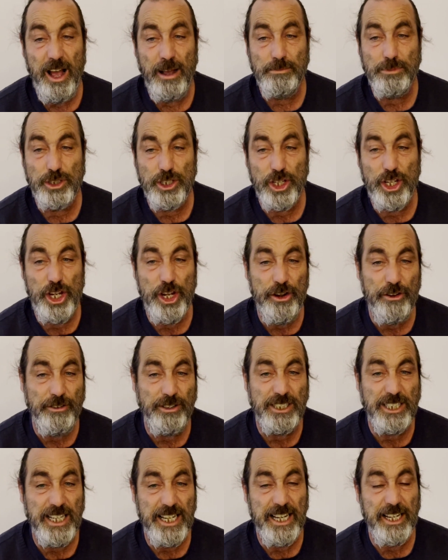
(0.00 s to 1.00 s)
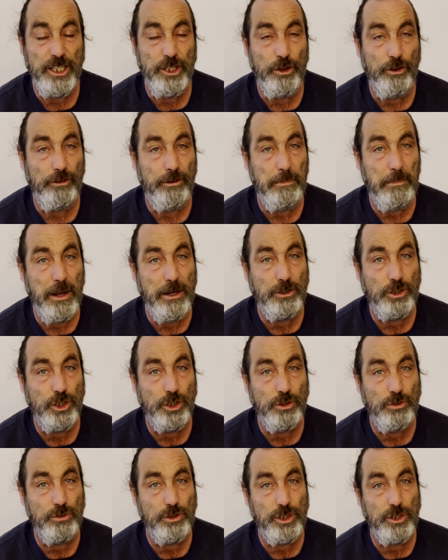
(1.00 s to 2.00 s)
security in your
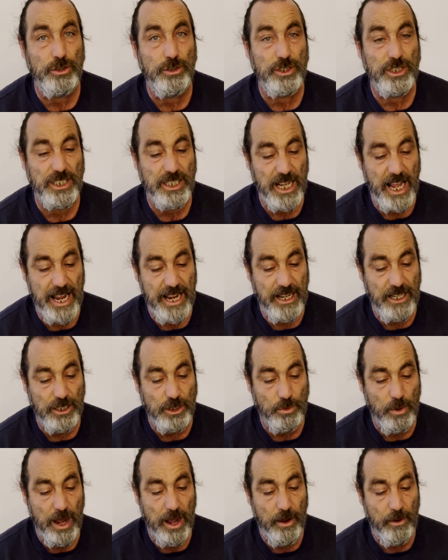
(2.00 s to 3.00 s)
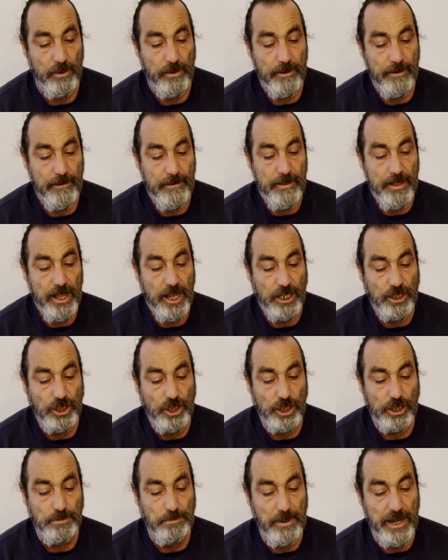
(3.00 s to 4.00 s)
emotional sort of state as well, and
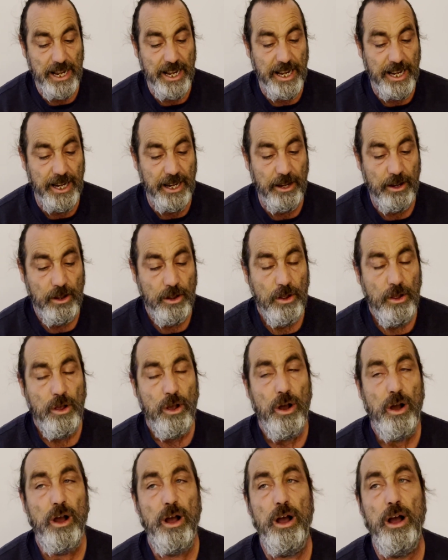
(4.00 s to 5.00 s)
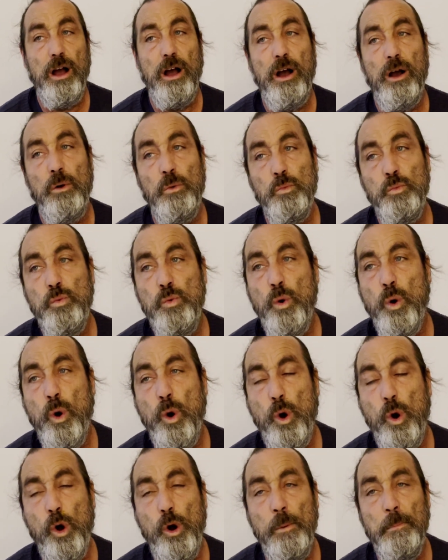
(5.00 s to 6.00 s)
just being
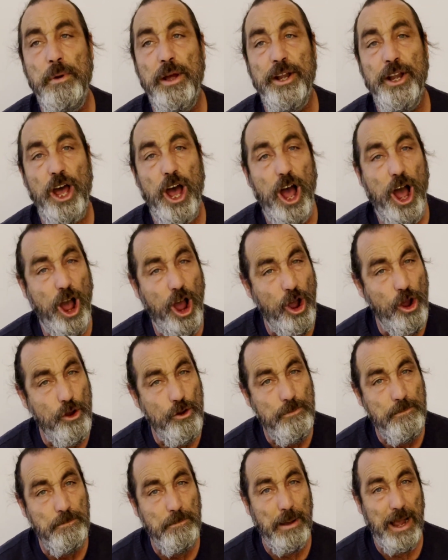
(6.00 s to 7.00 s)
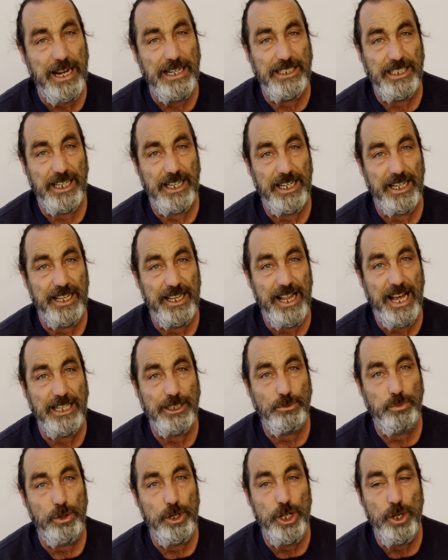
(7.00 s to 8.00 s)
warm and at home, basically.
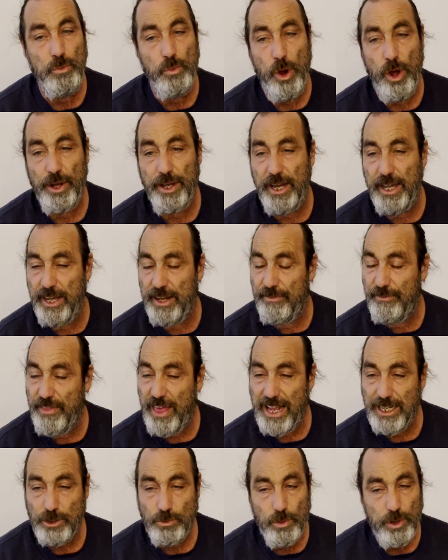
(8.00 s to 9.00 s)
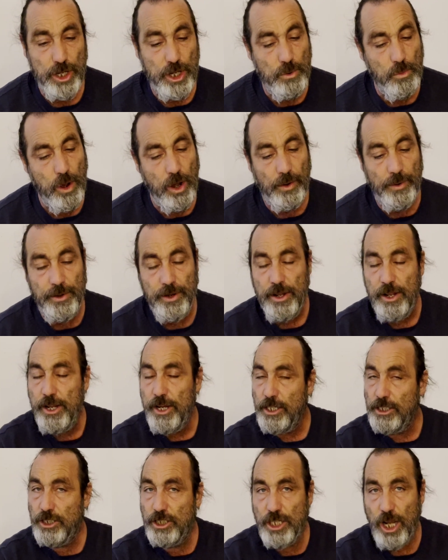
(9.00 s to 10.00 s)
That's what you want. And if that's what you want,
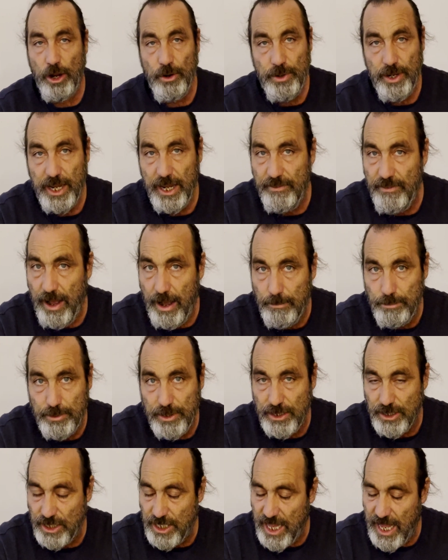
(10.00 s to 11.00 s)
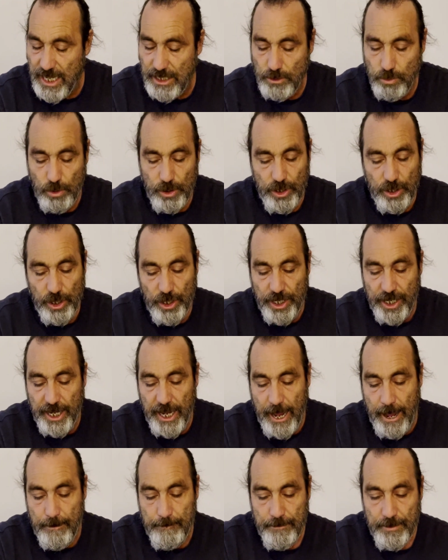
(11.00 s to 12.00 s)
don't give up because that's what you're going to
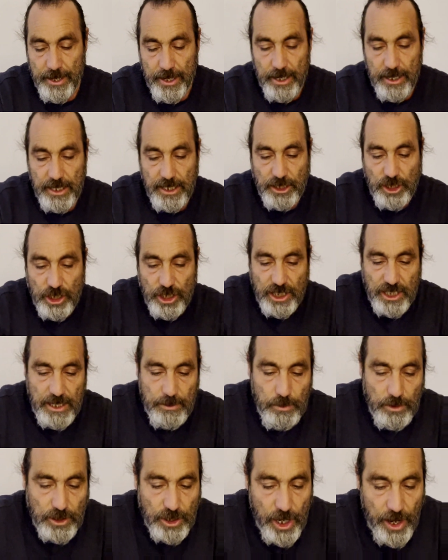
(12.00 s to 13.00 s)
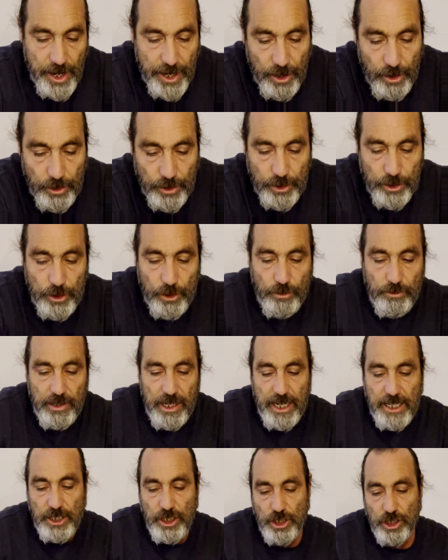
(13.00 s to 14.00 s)
get. Let's just see what's going on in your
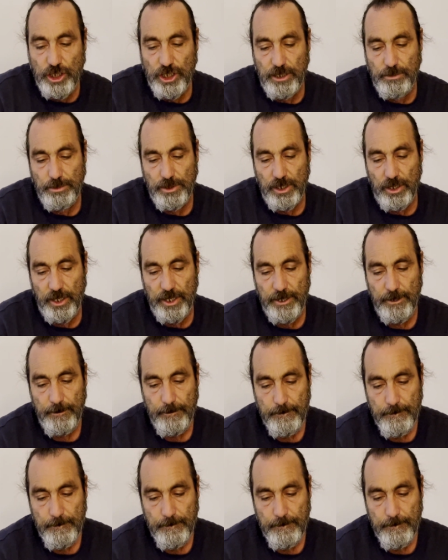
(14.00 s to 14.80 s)
relationship side.